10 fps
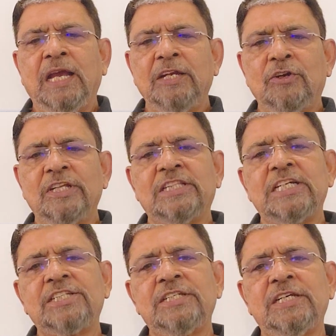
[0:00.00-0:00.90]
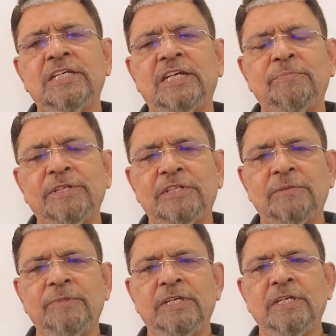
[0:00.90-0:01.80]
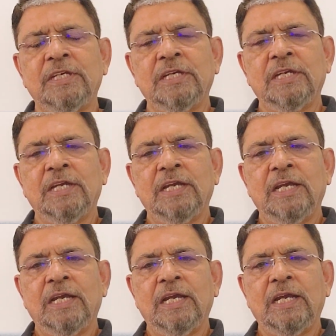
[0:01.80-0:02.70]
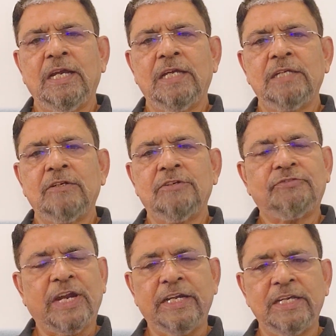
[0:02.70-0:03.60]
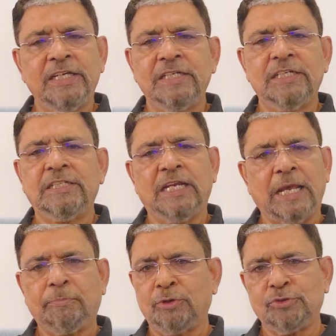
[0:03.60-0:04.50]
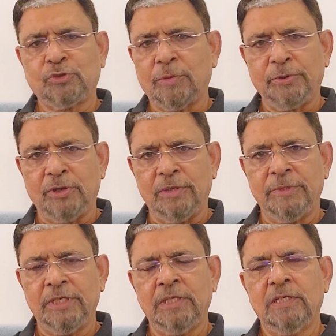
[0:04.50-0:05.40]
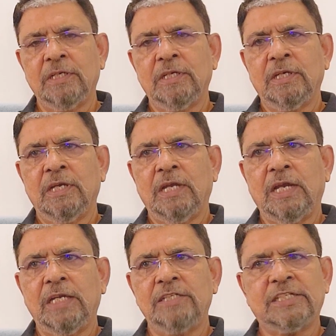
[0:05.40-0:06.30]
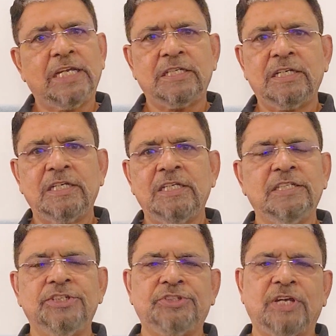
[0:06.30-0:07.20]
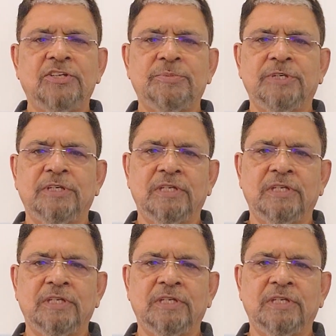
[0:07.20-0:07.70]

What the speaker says: And on a Thursday, he admitted me. And on Friday, he did the laparoscopy on me. And Saturday, he discharged me.